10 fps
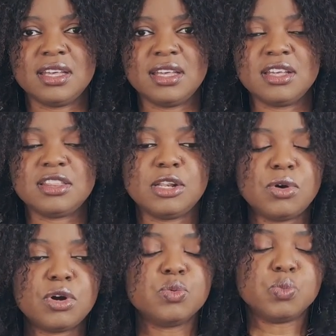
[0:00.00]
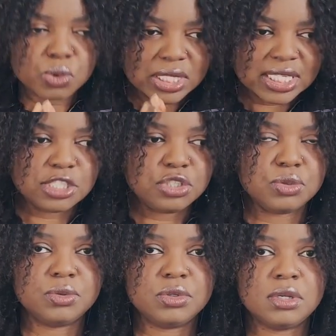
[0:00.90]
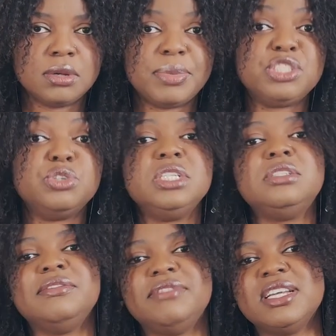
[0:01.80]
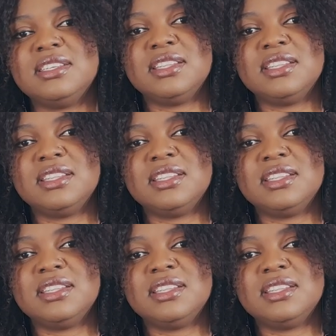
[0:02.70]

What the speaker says: The Lord will lead you, but you need to invest in that